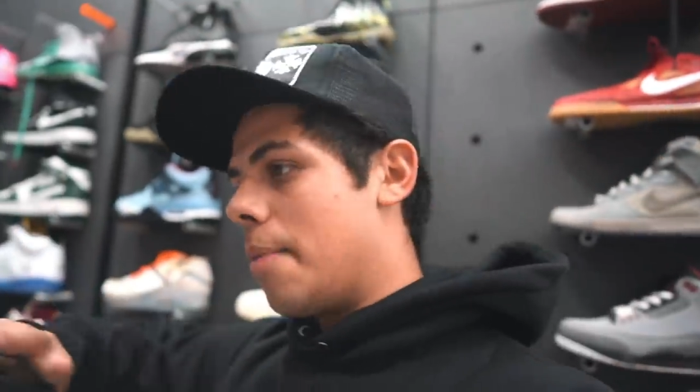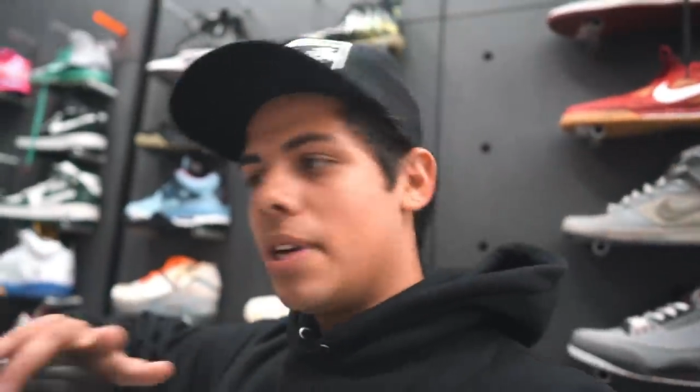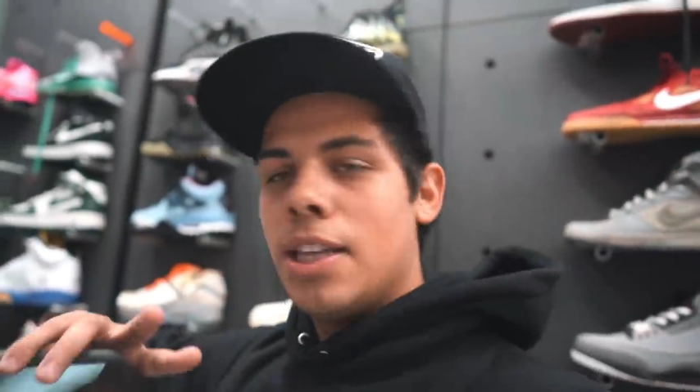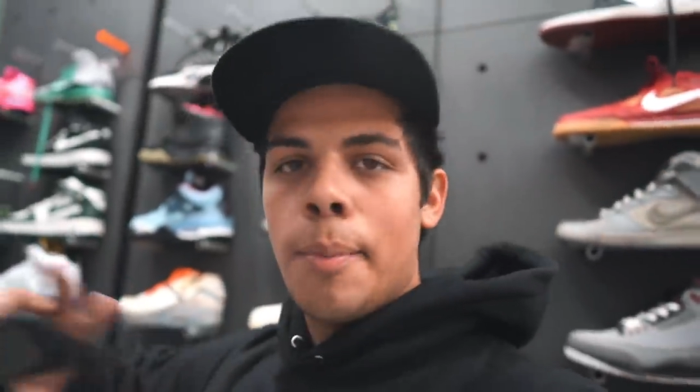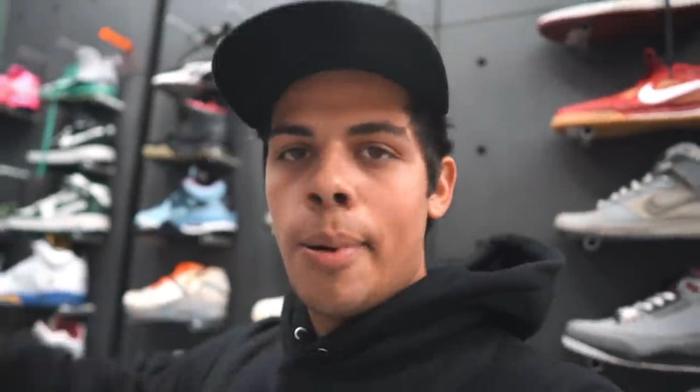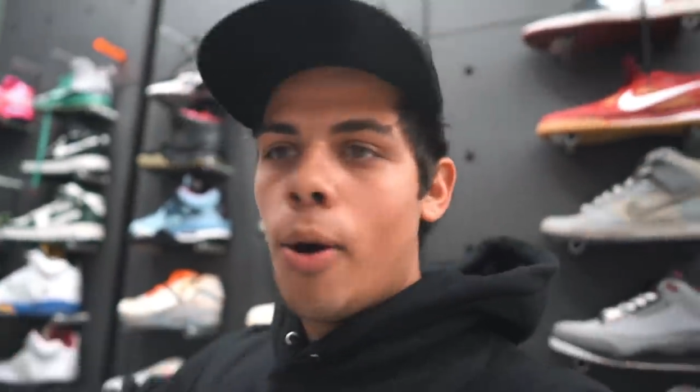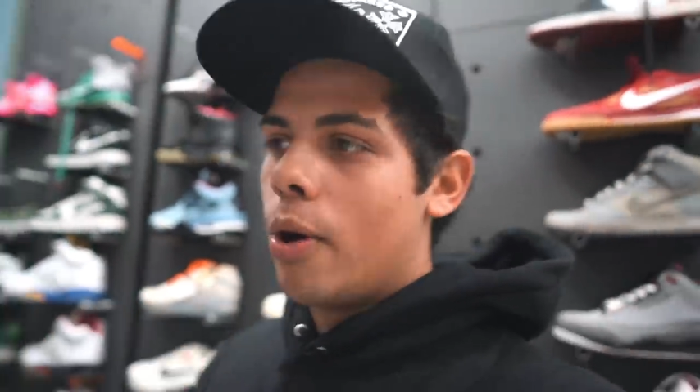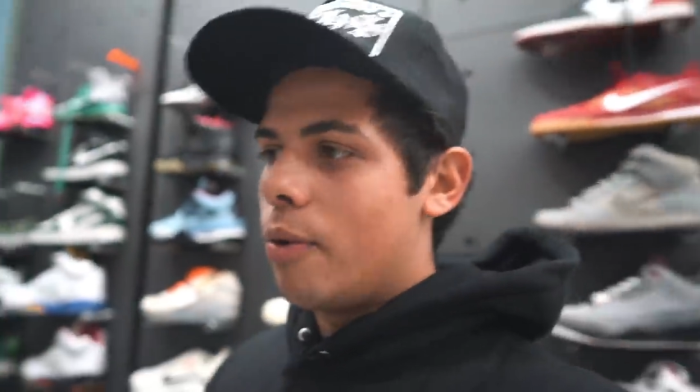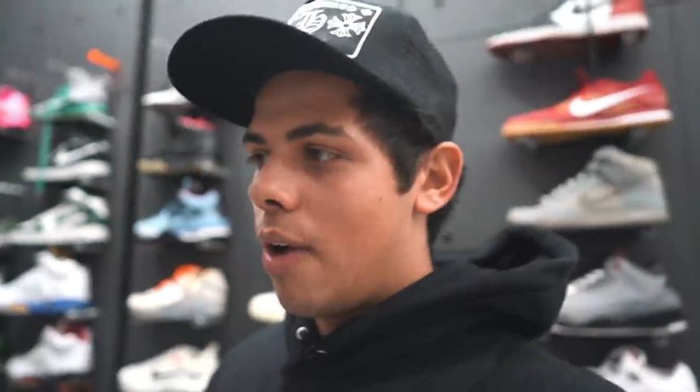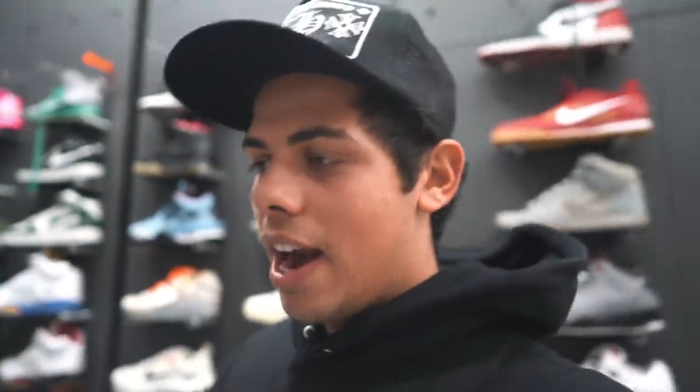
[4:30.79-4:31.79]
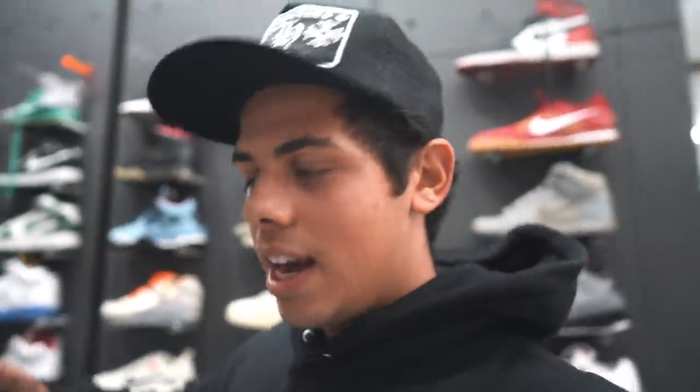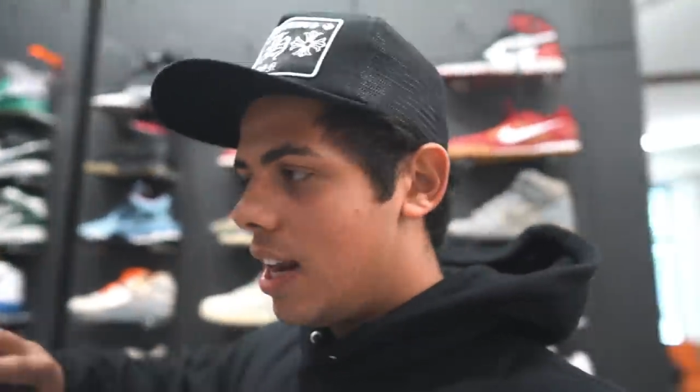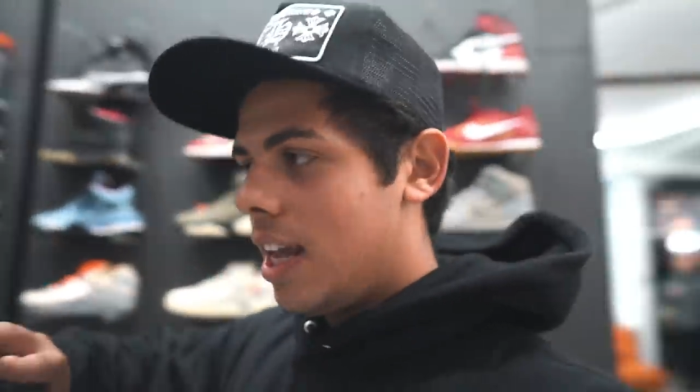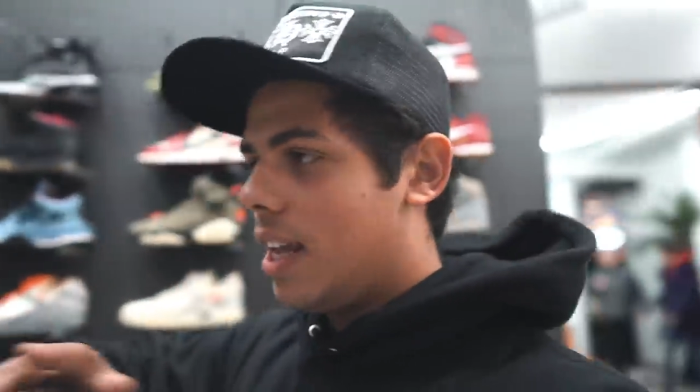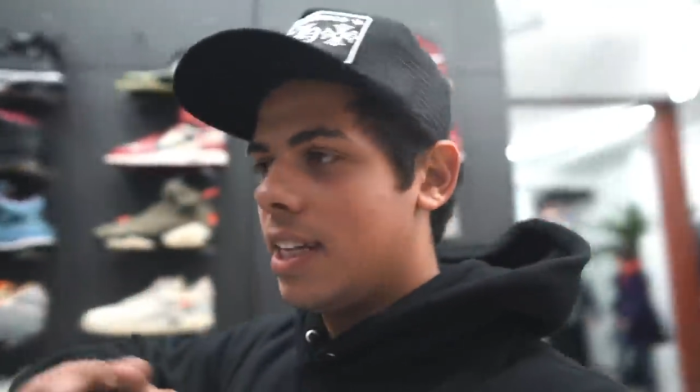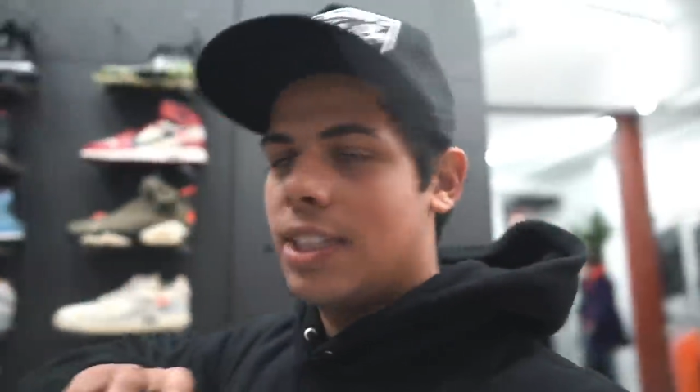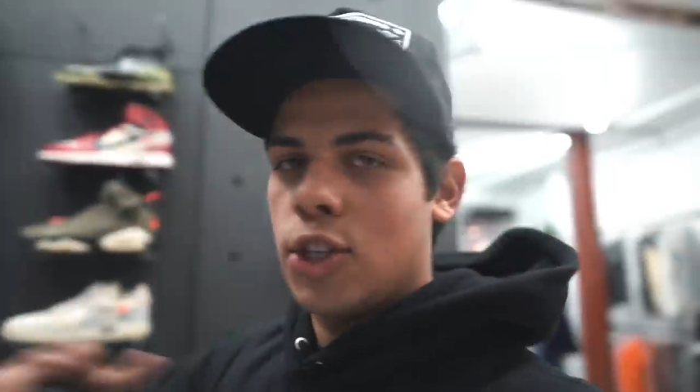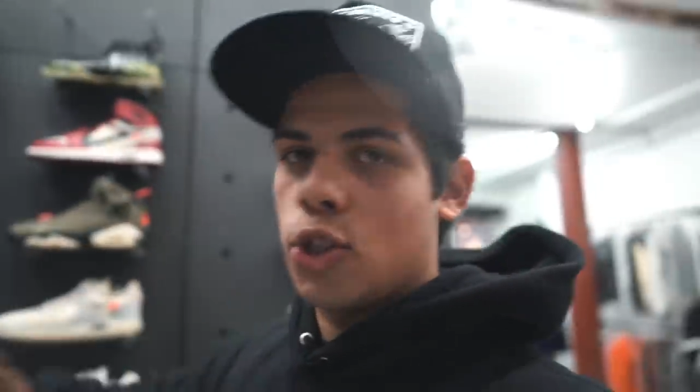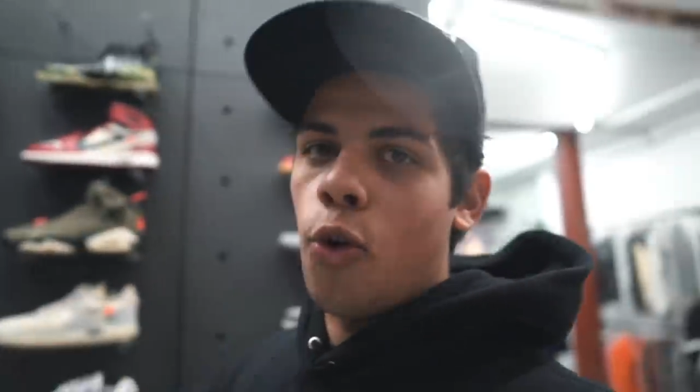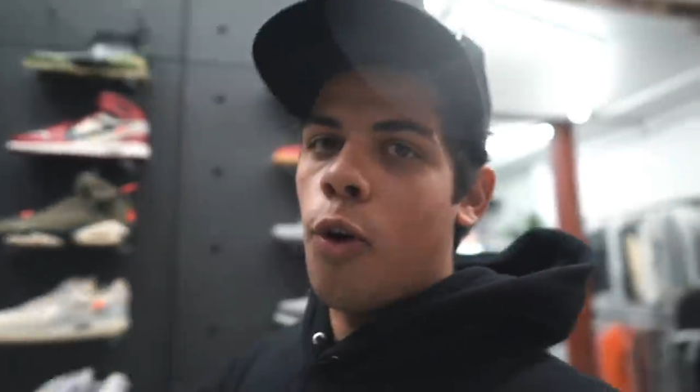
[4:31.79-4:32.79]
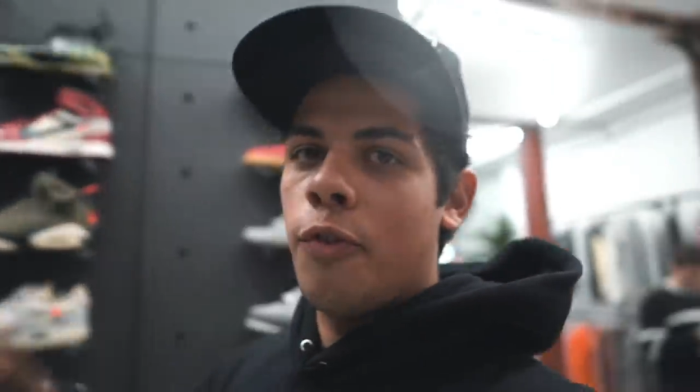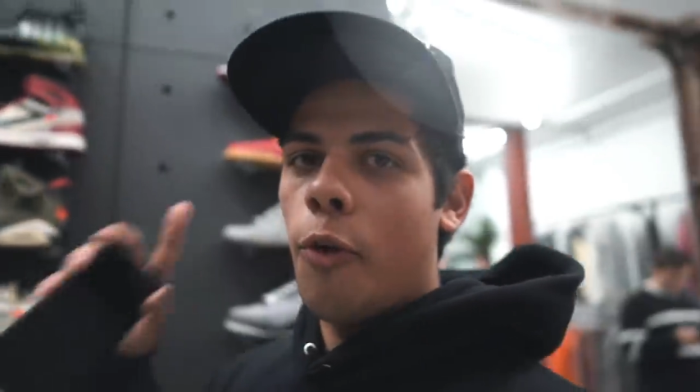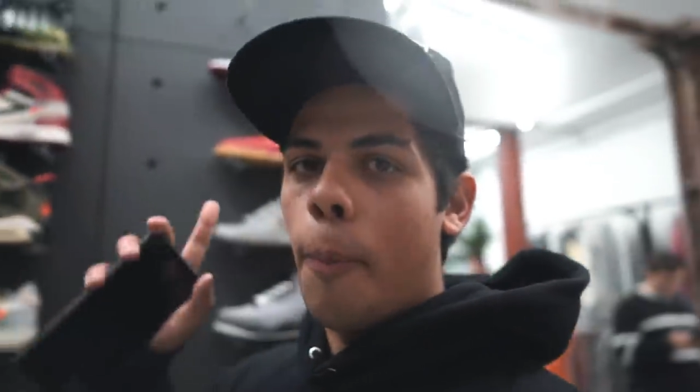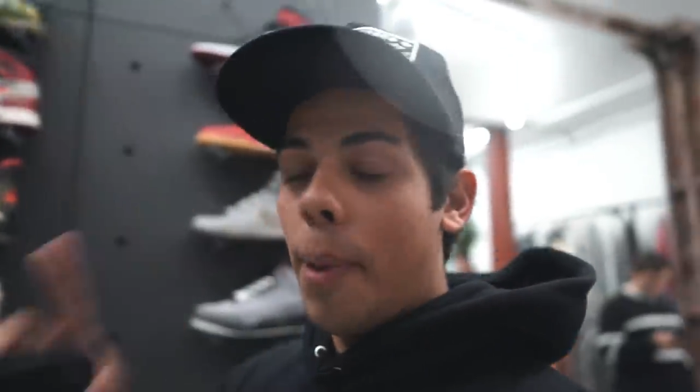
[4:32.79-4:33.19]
I've been in the pouring rain, it is just awful.